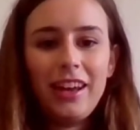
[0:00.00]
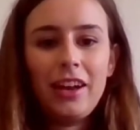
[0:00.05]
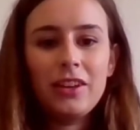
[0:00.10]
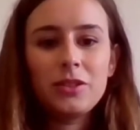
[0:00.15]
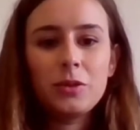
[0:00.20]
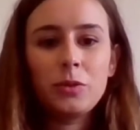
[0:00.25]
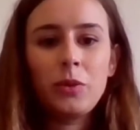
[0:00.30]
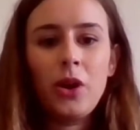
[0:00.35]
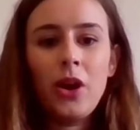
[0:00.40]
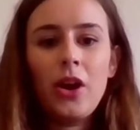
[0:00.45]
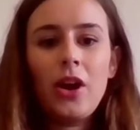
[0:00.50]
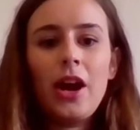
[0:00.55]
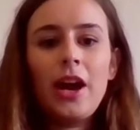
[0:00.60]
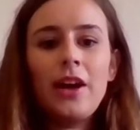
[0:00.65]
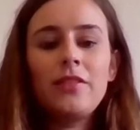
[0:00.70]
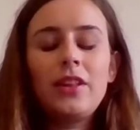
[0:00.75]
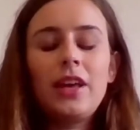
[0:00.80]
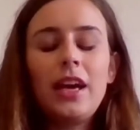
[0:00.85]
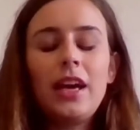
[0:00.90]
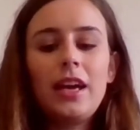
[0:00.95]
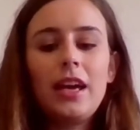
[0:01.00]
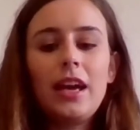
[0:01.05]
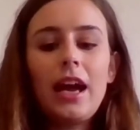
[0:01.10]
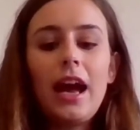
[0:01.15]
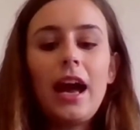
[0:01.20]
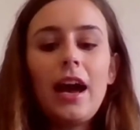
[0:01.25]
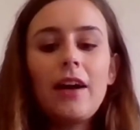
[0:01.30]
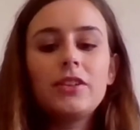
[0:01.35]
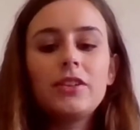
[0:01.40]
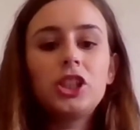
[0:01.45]
as it were, and they
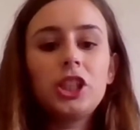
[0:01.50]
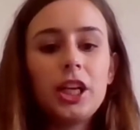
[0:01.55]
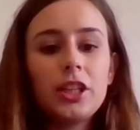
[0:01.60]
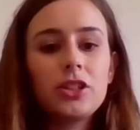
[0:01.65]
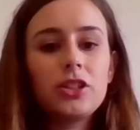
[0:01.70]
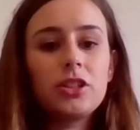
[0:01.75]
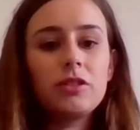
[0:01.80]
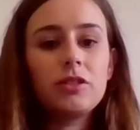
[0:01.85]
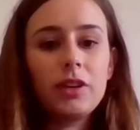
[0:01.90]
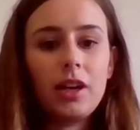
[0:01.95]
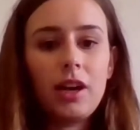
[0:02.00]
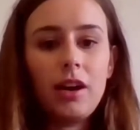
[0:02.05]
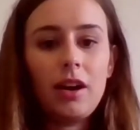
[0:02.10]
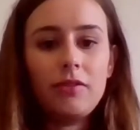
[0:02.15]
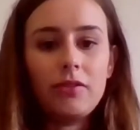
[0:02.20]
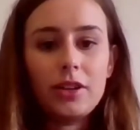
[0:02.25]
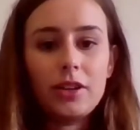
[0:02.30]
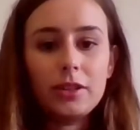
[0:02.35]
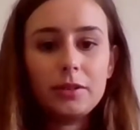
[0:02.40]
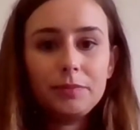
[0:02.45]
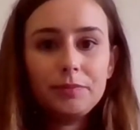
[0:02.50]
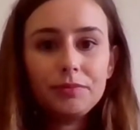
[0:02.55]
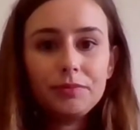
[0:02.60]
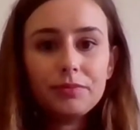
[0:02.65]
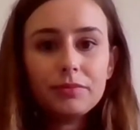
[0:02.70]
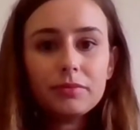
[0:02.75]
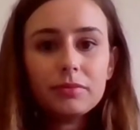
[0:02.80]
have a chance to recover.